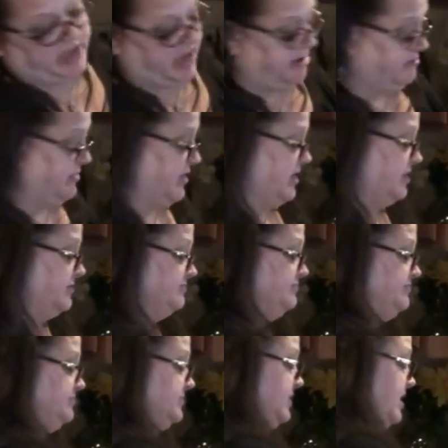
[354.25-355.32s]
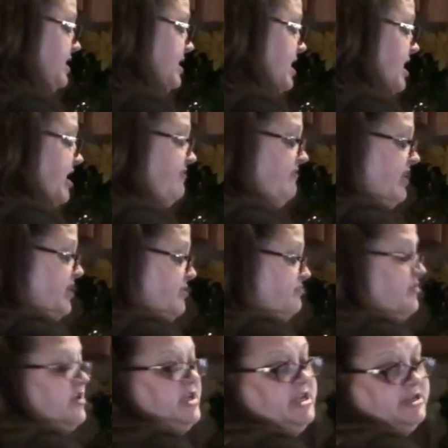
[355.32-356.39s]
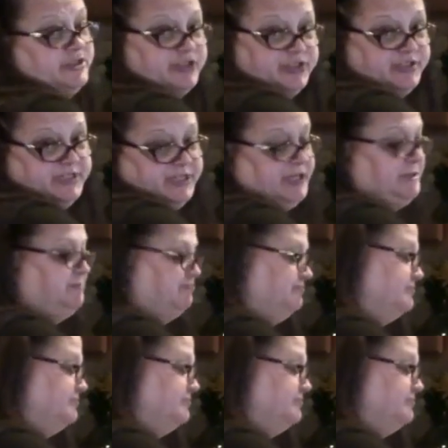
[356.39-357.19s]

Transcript: that, but I find it pretty interesting.